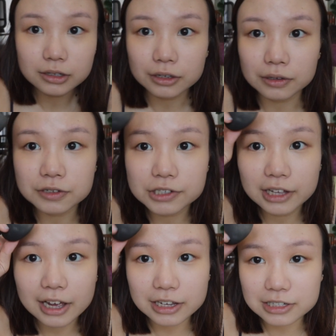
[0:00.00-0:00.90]

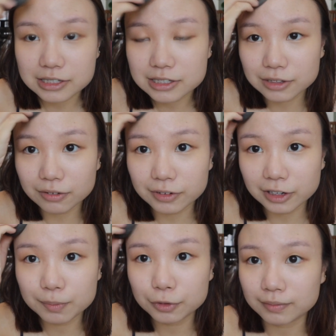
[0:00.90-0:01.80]
Usually I just don't
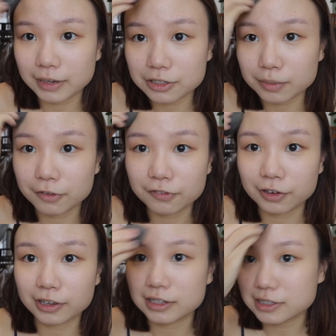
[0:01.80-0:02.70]
really put much on my
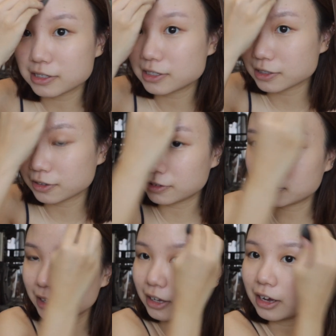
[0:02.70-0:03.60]
forehead since it's
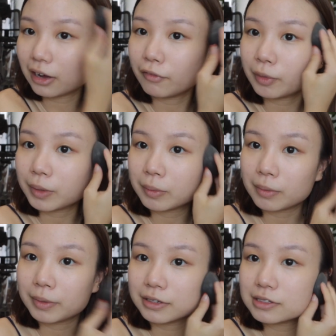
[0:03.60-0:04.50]
going to get covered by my
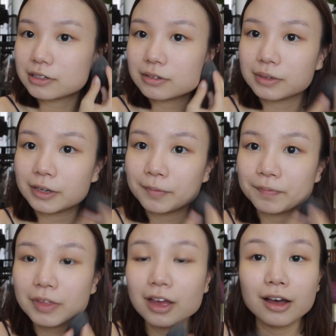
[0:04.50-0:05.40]
bangs anyway.
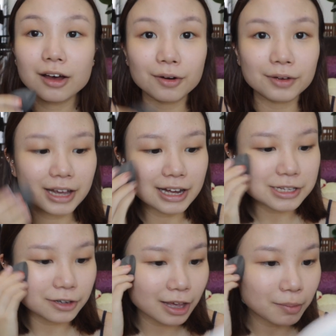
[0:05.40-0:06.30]
Oh yeah,
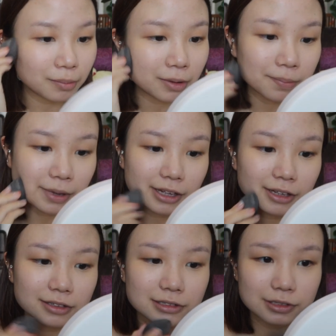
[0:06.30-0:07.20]
talking about my
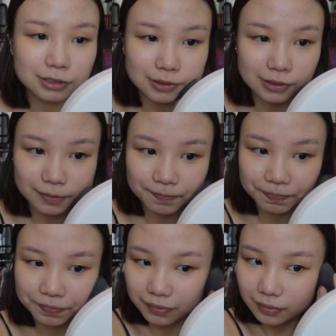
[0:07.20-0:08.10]
bangs, so
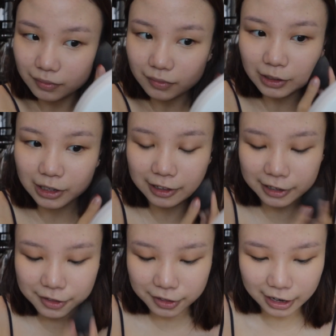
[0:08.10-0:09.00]

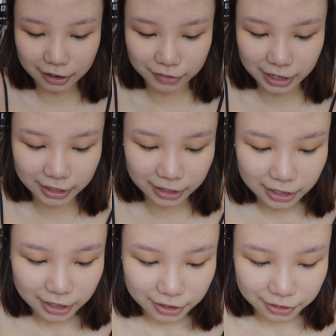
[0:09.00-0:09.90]
another thing I've done
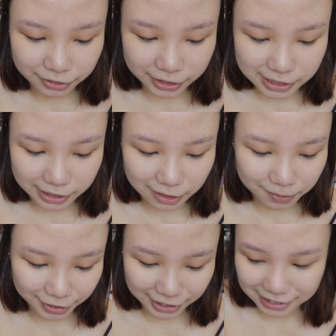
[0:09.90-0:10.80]
during the circuit
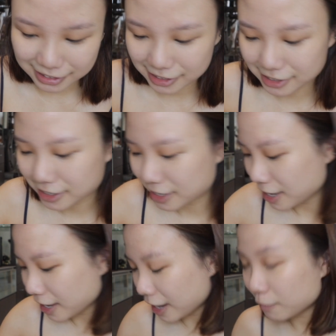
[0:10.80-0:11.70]
breaker is
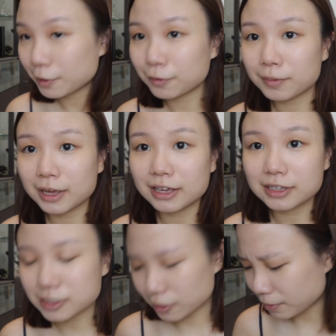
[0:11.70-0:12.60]
cut my own
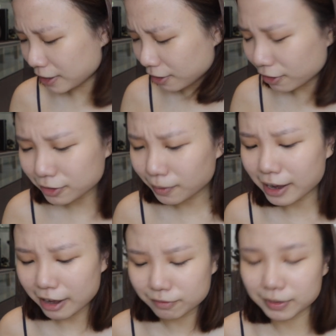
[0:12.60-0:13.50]
bangs, but all the
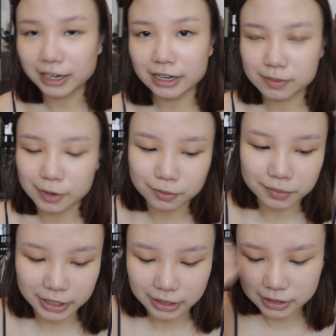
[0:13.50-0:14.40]
while I've been cutting my own
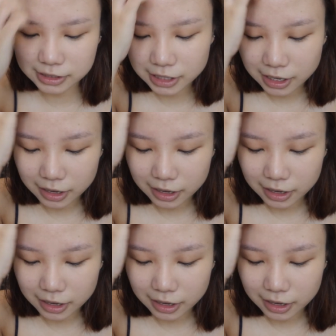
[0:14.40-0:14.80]
bangs.